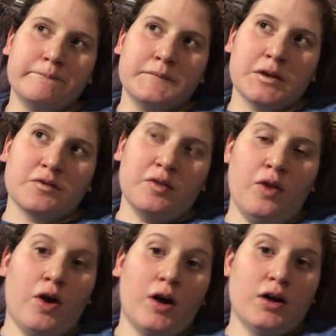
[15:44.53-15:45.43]
it's
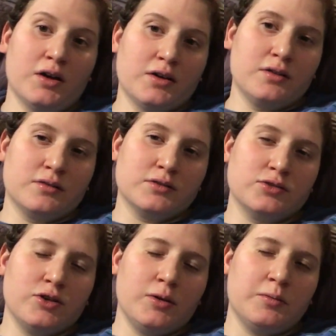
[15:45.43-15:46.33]
long
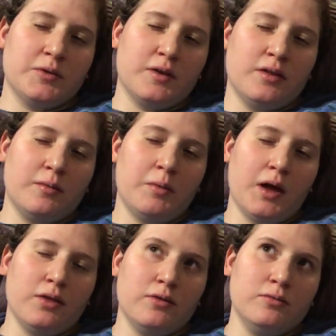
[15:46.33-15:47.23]
trips in the
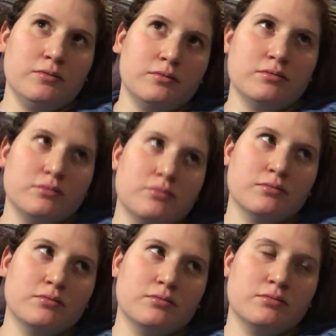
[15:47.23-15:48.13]
bathroom.
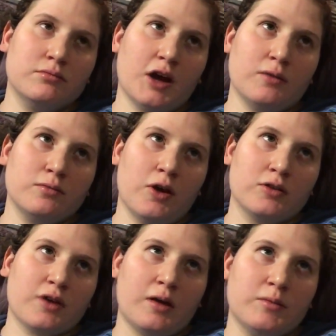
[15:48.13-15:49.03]
Yeah,
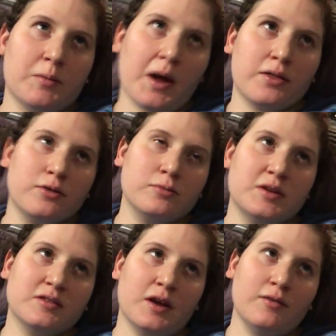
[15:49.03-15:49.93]
long time in the bathroom
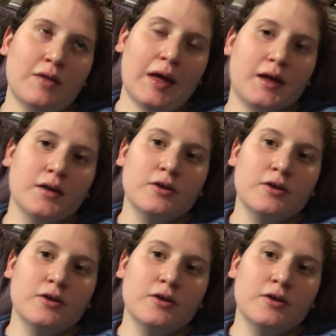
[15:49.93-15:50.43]
instead of like